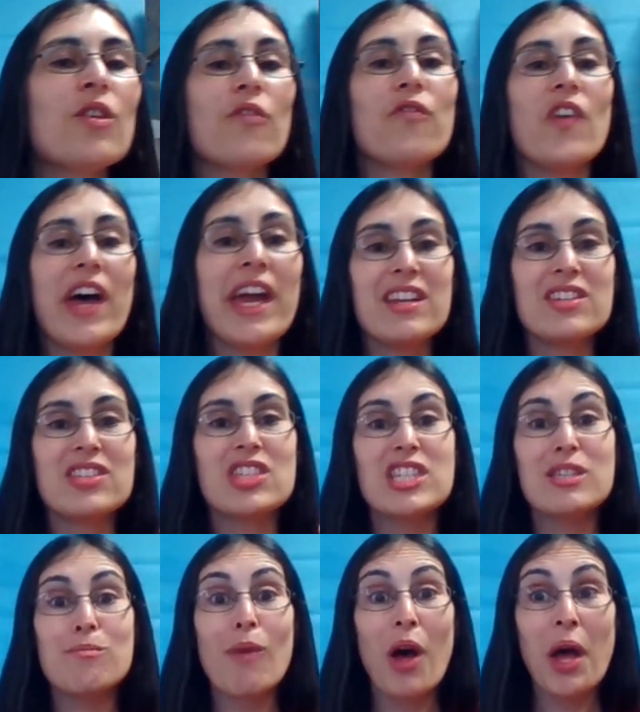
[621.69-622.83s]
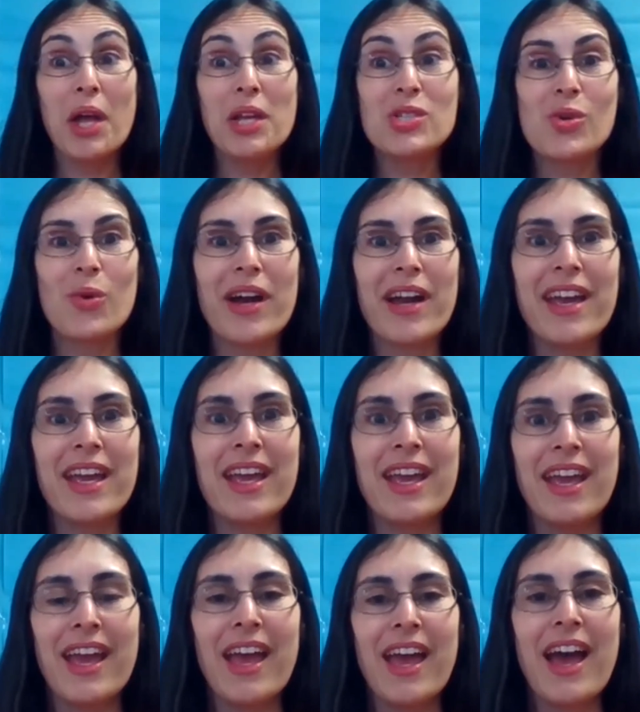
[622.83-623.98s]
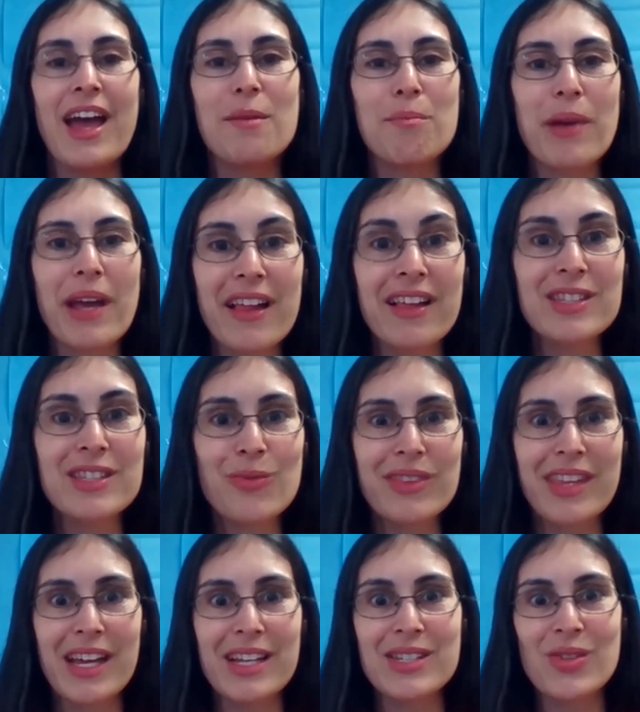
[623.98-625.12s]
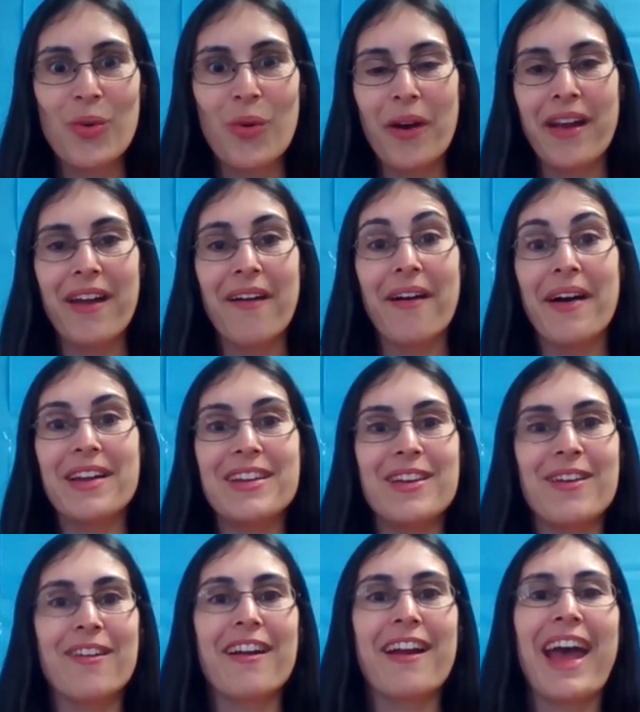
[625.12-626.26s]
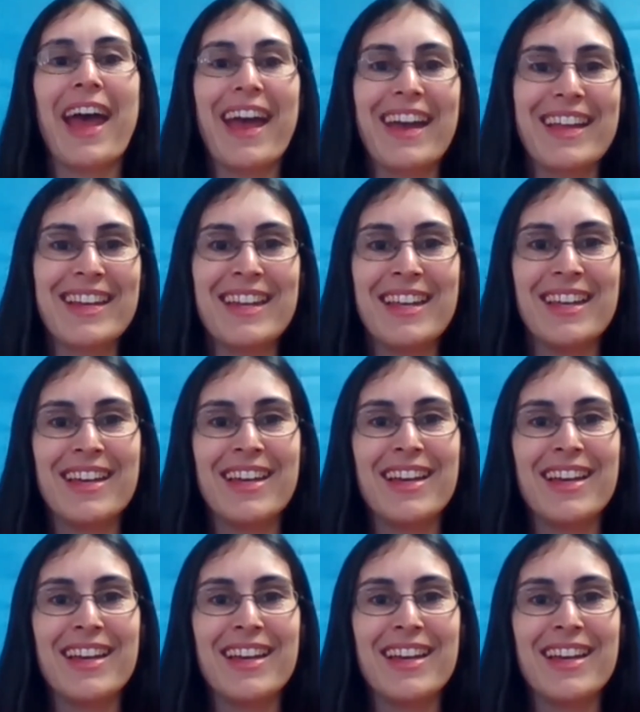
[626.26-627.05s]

To find a small toy and balance with that toy on your head.